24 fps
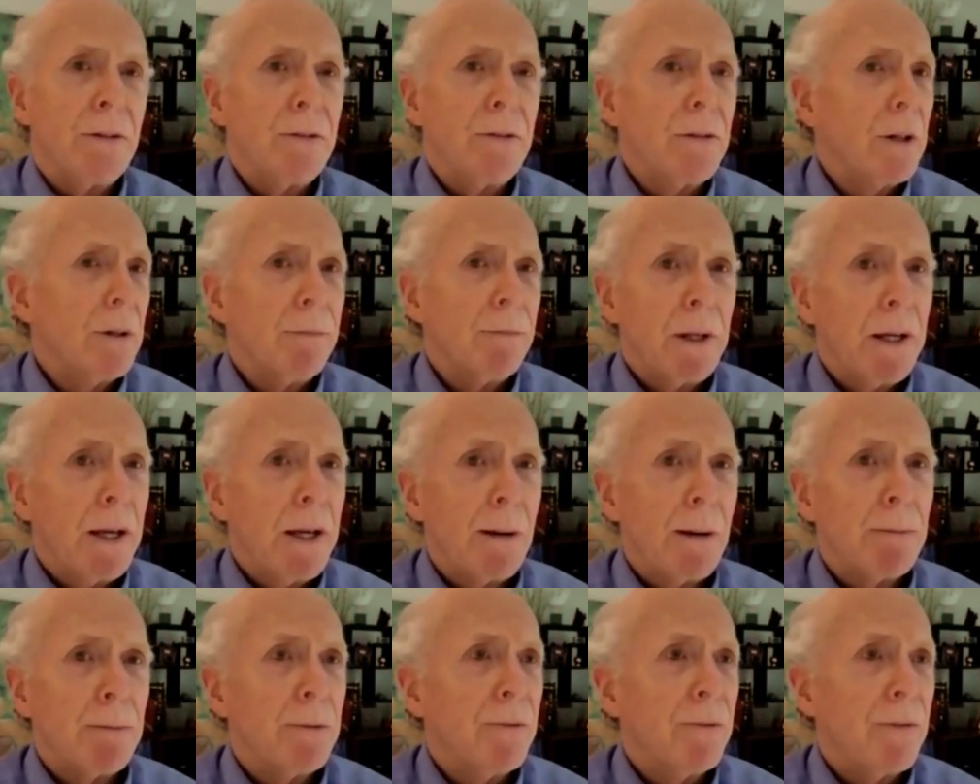And I said
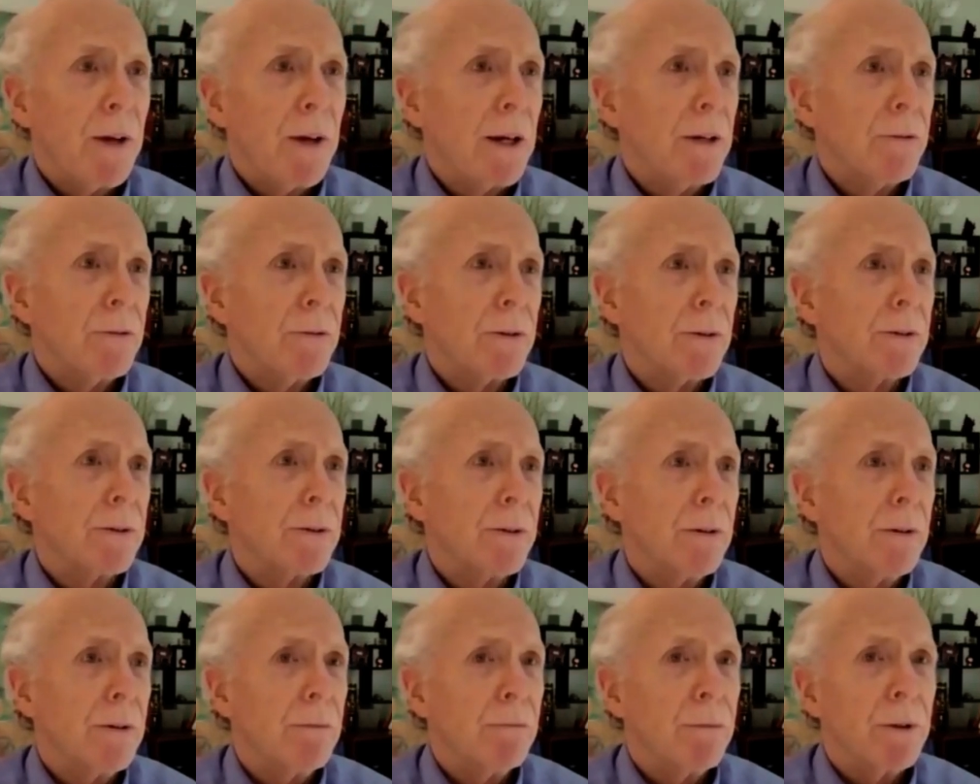it may happen
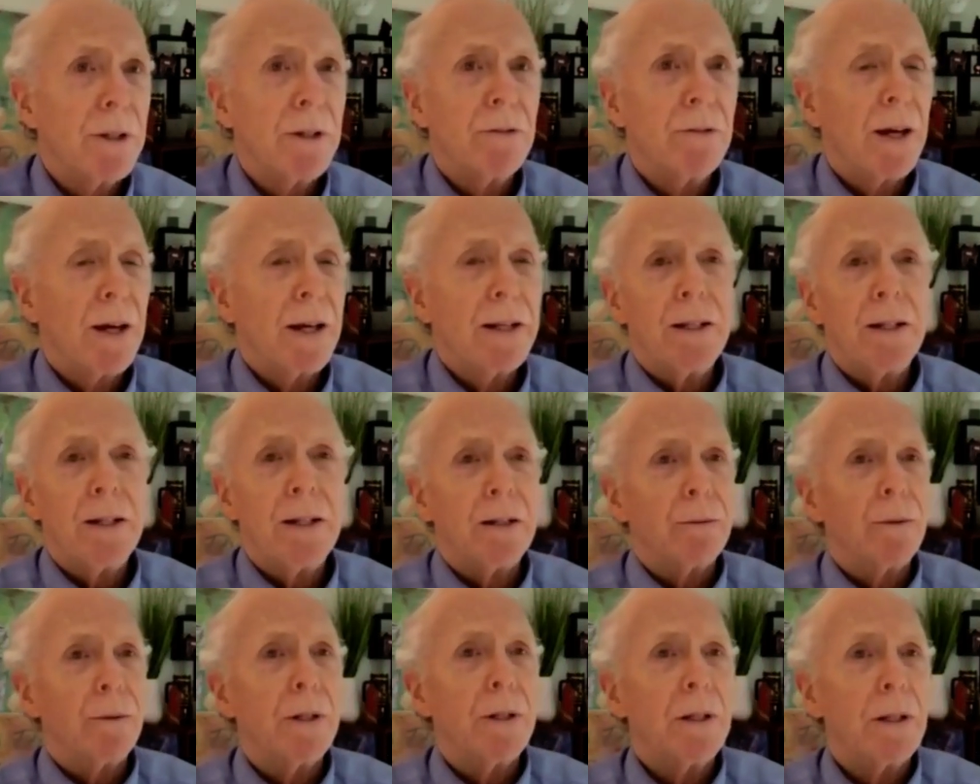faster, but this
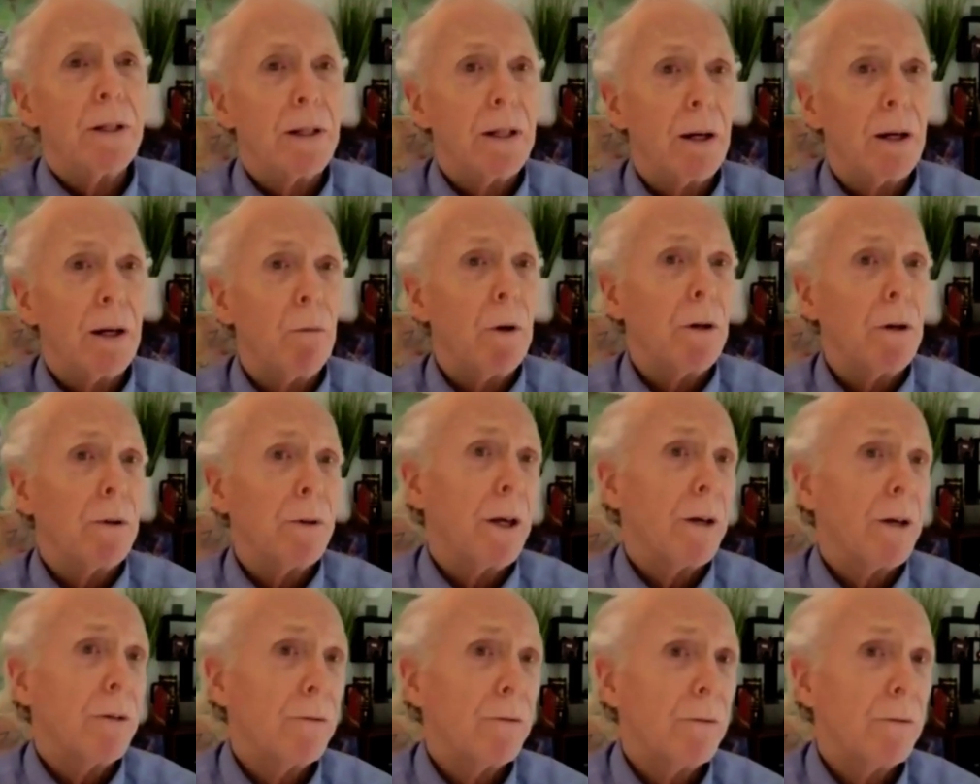idea that we can get
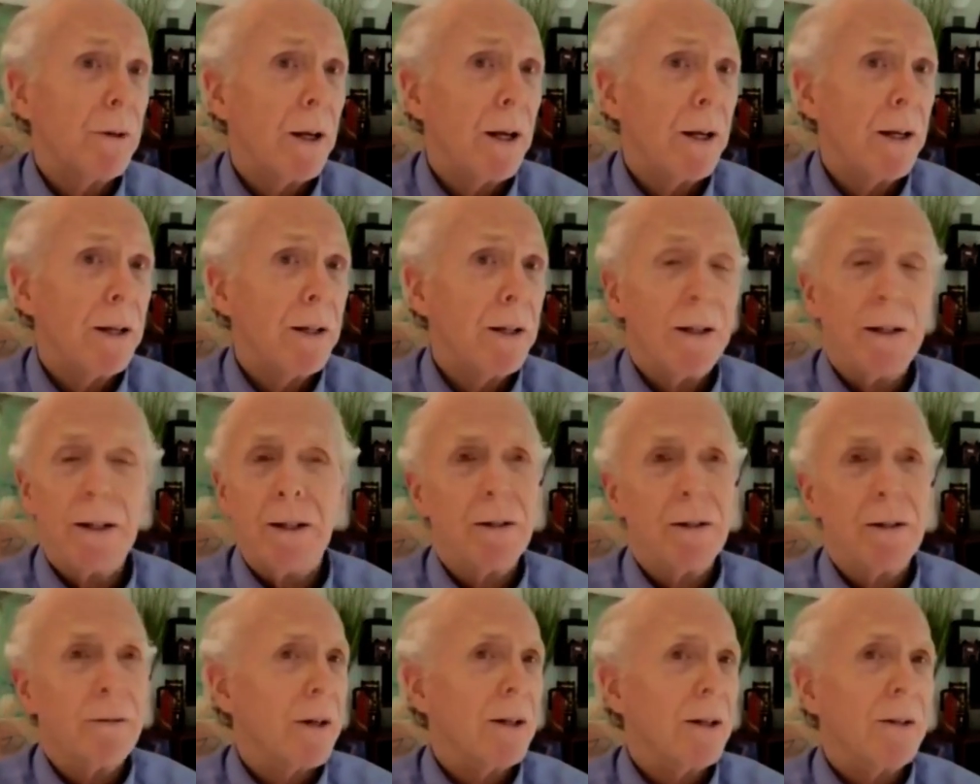well yesterday,
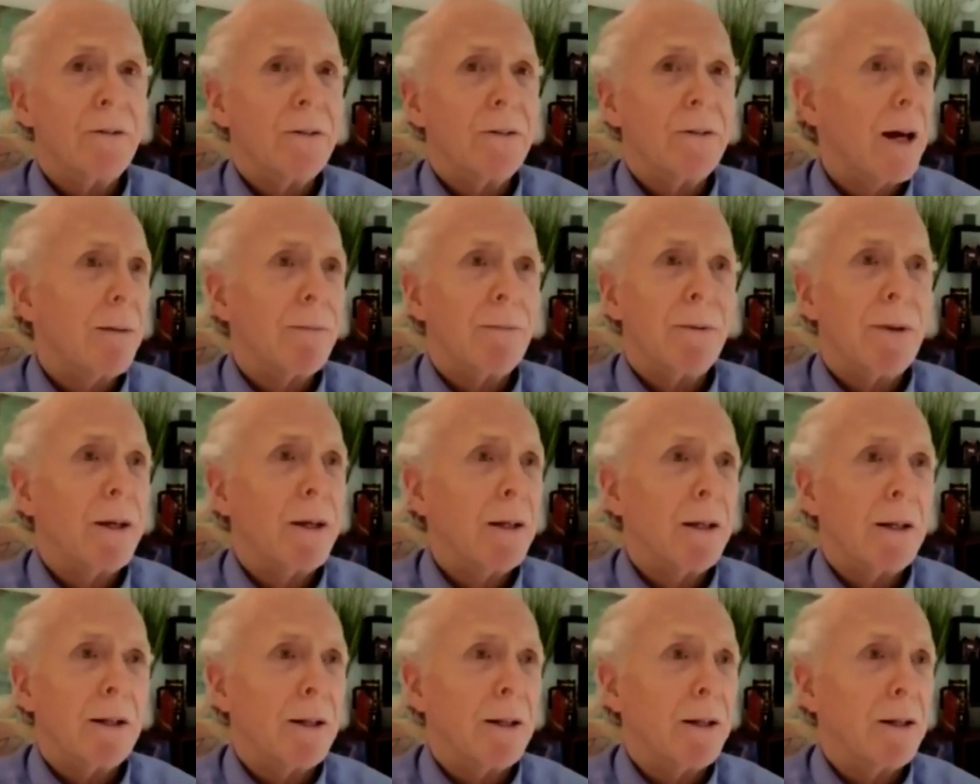got to
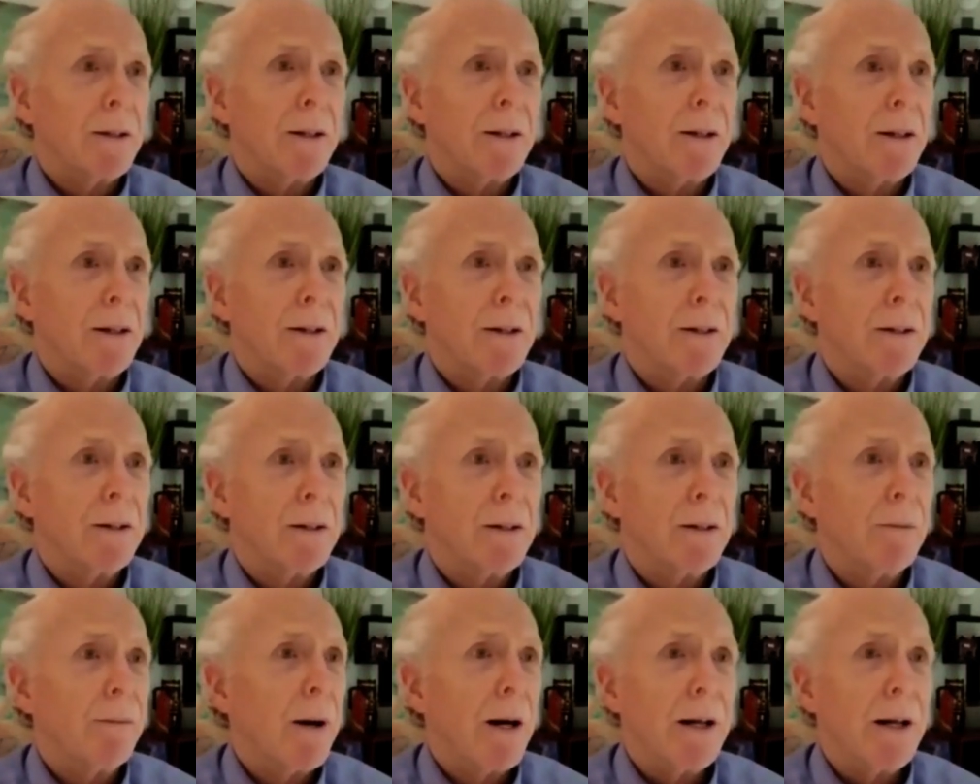stop thinking like that.